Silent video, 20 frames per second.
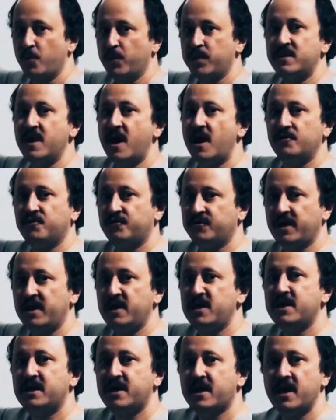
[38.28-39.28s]
without
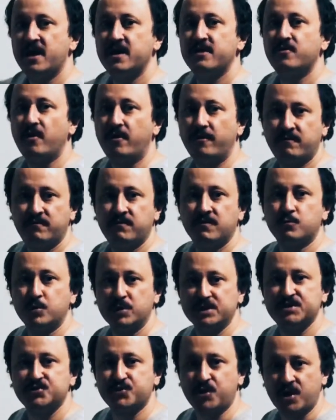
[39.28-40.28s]
any kind of
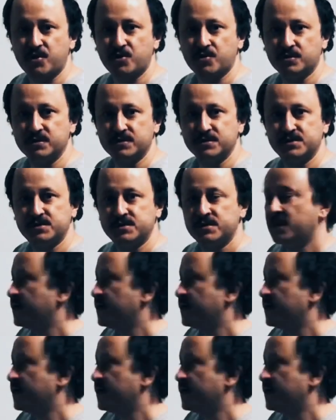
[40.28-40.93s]
restrictions